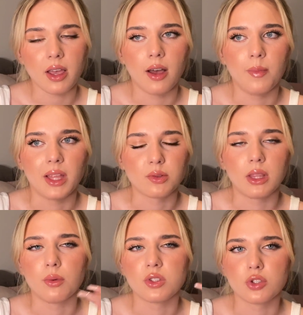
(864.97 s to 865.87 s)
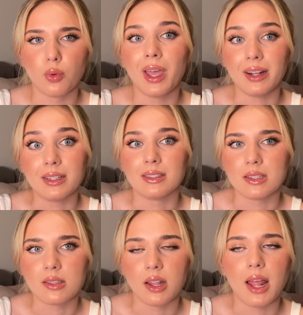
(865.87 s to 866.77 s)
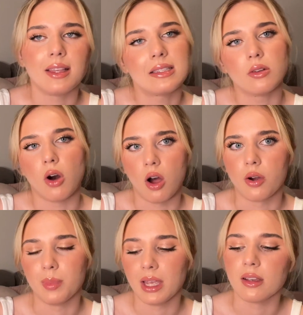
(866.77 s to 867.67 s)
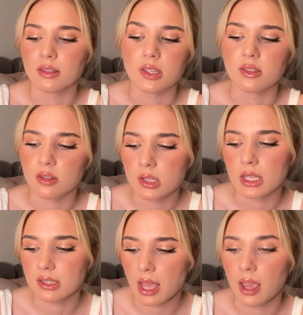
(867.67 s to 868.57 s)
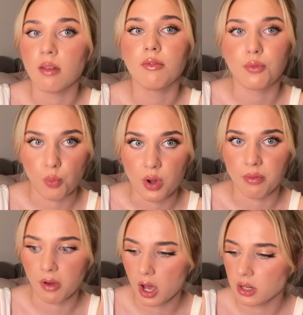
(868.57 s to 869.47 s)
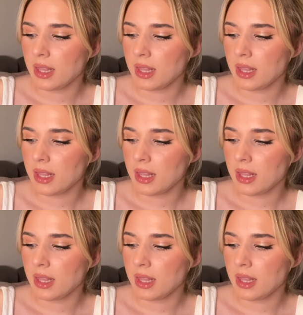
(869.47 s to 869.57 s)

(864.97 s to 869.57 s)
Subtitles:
That's why they were so inconsistent, and they still are a bit inconsistent to this day from what I've heard.